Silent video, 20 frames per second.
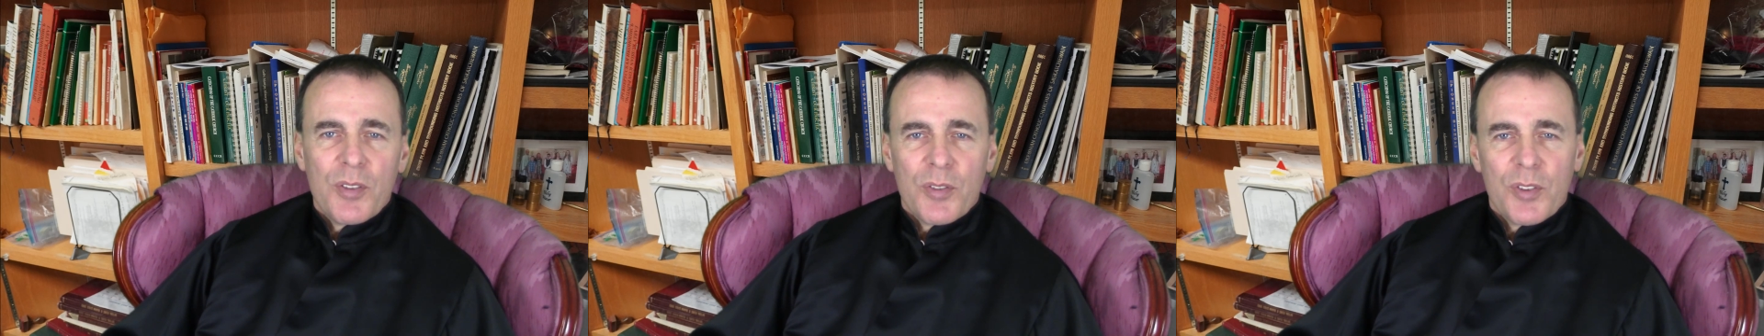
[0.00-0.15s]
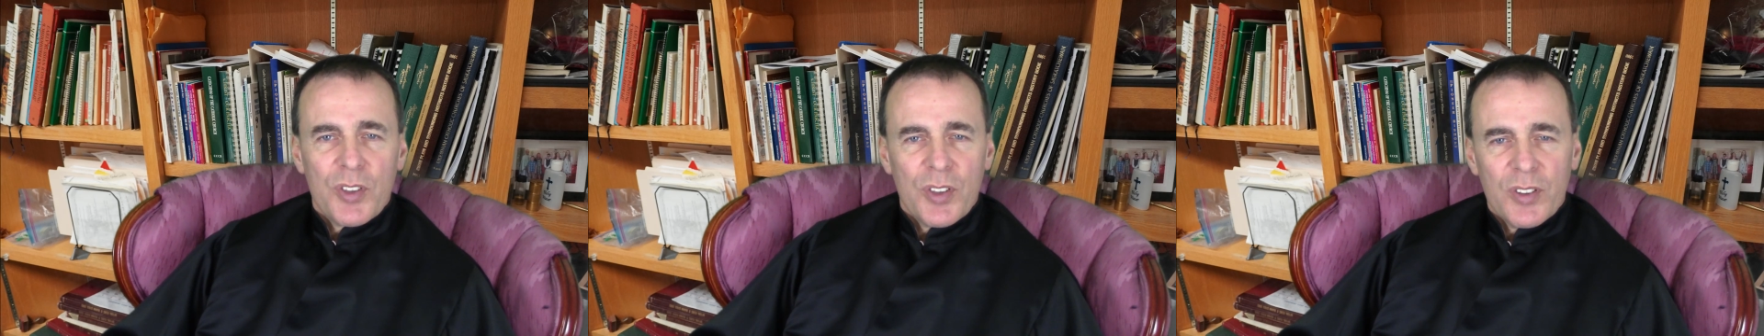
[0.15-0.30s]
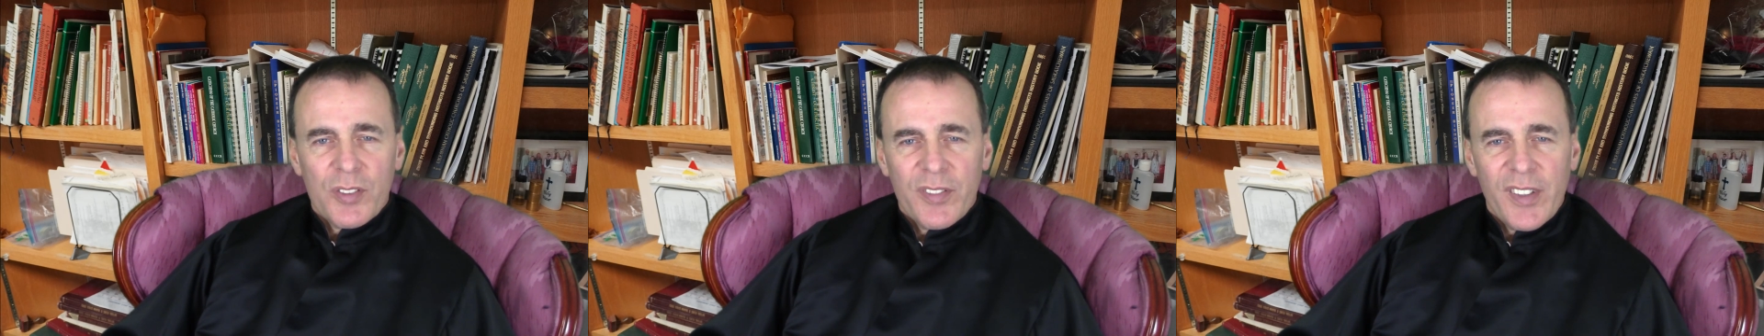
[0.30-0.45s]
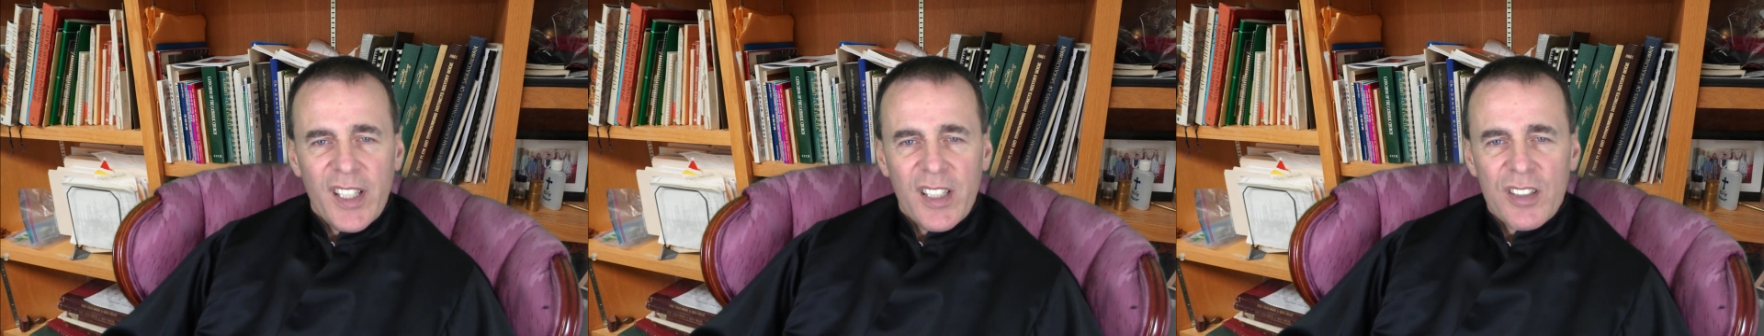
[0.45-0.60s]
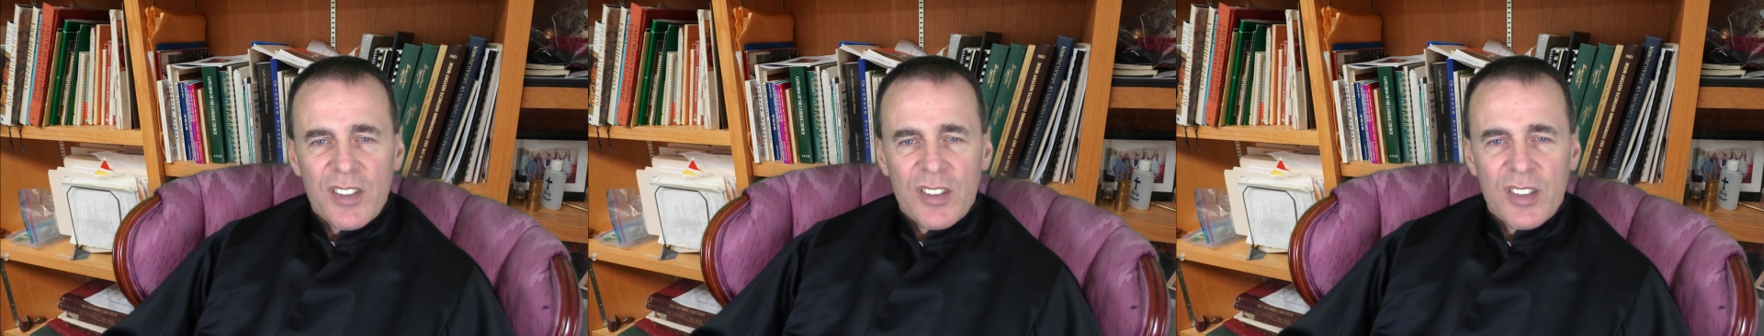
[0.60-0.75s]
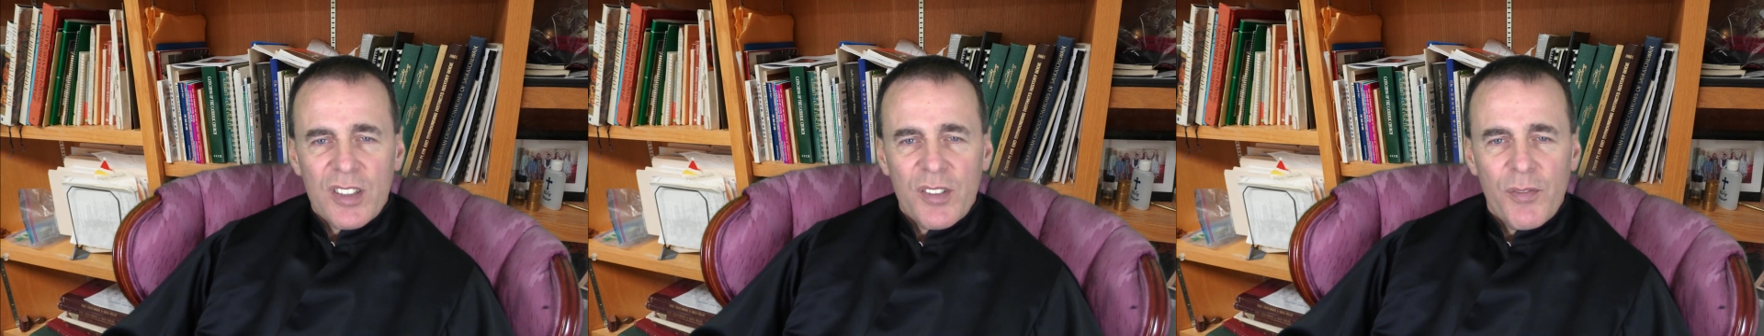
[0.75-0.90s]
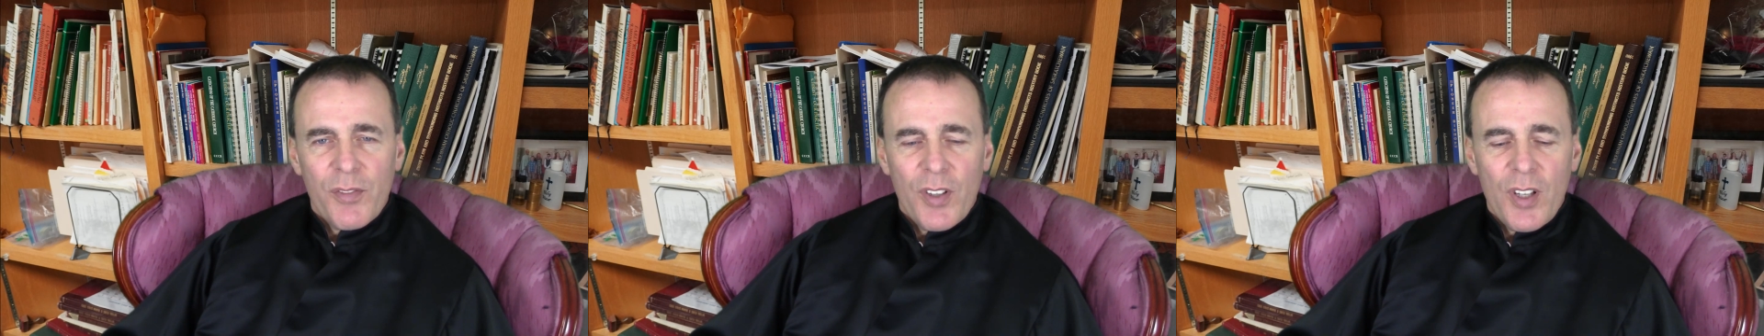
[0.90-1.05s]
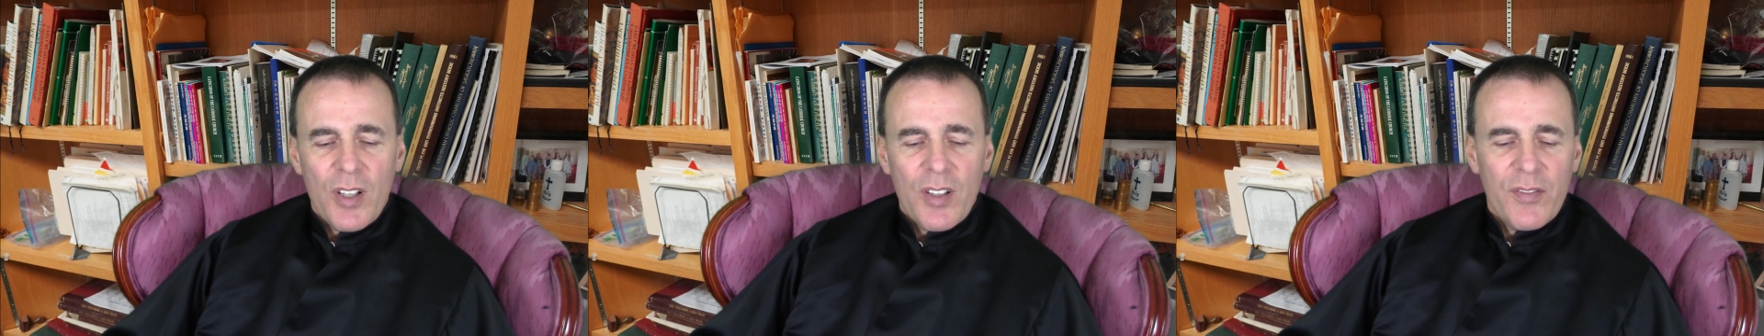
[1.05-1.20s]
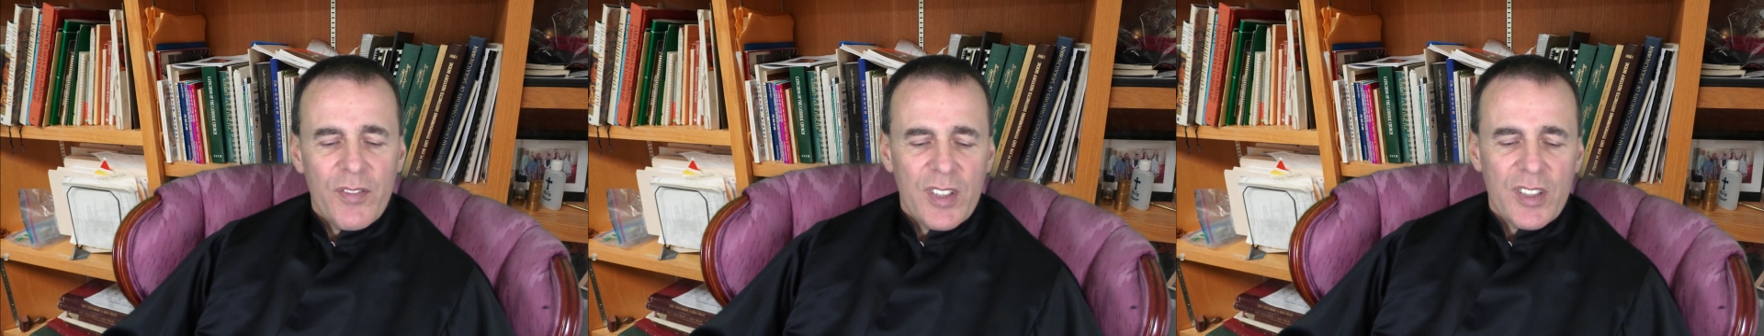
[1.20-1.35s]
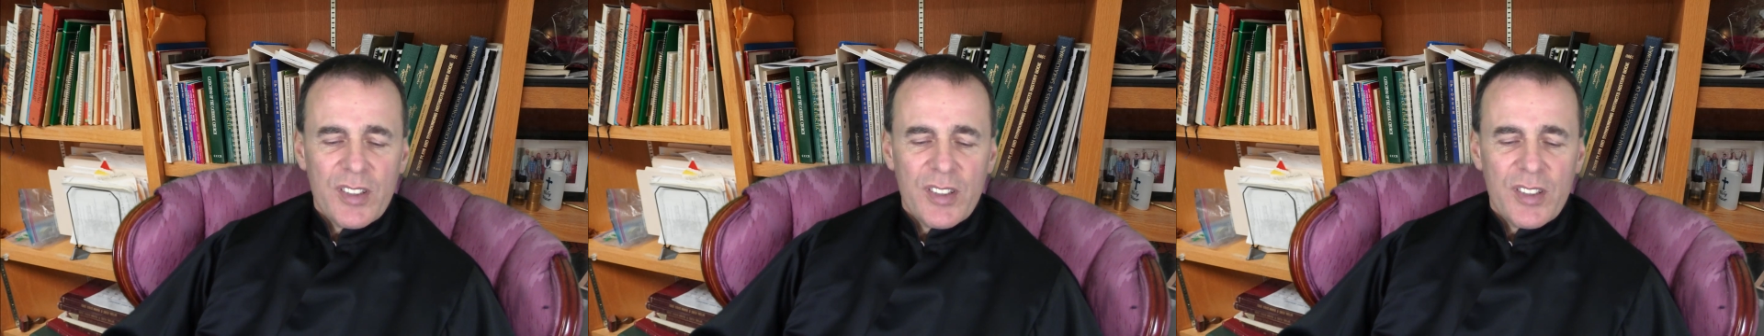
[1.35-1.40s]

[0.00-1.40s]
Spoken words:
so surveyors are involved,